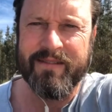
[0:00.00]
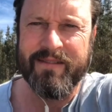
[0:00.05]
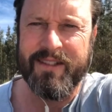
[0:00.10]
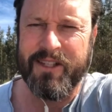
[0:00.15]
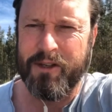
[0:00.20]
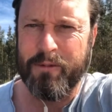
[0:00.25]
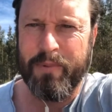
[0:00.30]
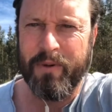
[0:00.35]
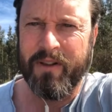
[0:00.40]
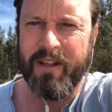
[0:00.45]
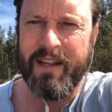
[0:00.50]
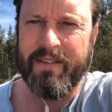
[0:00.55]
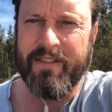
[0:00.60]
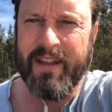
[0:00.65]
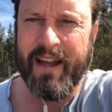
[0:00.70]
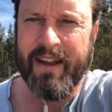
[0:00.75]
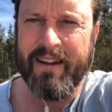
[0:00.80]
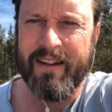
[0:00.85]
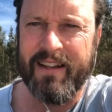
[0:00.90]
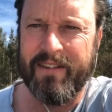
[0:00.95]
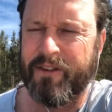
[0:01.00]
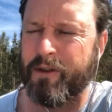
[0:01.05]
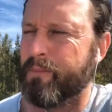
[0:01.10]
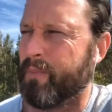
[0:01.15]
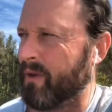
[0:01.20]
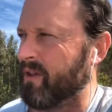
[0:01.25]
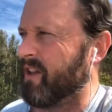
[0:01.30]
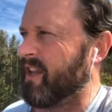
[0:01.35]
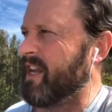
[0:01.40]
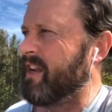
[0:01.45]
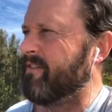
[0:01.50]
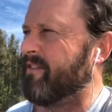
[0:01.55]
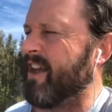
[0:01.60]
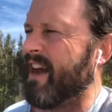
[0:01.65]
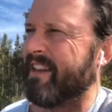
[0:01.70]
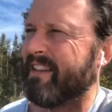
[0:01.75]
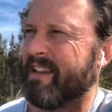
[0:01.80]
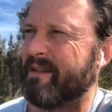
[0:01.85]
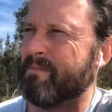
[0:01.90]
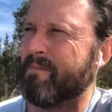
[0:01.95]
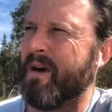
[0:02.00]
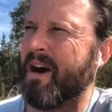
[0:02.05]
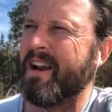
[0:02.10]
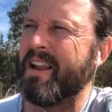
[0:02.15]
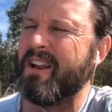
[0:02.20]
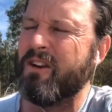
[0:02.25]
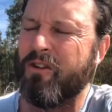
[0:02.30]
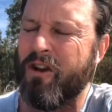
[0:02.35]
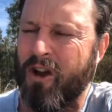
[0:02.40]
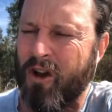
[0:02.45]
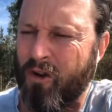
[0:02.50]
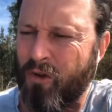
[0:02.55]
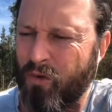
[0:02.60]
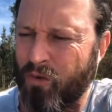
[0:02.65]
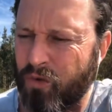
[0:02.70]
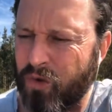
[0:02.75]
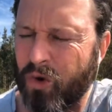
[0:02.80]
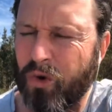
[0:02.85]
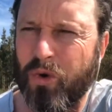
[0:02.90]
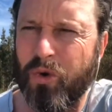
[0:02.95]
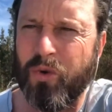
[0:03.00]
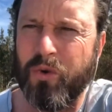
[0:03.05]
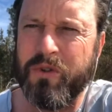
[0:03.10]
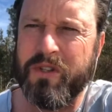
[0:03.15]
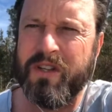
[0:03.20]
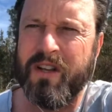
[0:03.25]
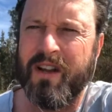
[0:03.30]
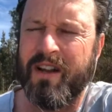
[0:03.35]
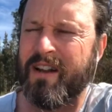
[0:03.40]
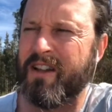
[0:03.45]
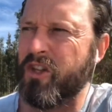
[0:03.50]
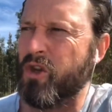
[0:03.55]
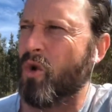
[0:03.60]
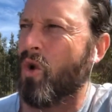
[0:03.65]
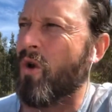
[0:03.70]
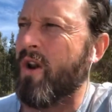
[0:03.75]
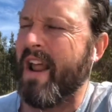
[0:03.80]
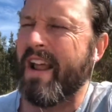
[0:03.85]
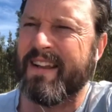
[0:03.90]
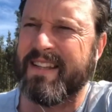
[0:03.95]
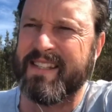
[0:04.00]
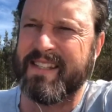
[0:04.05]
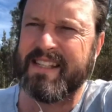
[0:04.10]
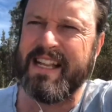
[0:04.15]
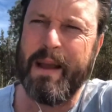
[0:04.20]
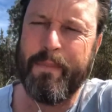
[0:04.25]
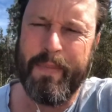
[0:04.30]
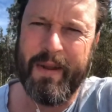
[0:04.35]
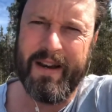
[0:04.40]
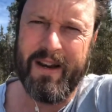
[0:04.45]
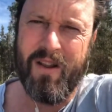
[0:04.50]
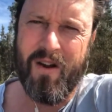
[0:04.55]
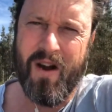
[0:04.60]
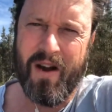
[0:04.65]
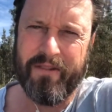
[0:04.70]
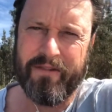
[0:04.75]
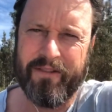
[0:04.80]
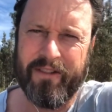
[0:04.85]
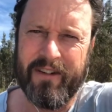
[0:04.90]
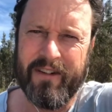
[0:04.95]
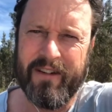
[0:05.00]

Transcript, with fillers: Do you believe that? If you believe that, then money rules your next step in life.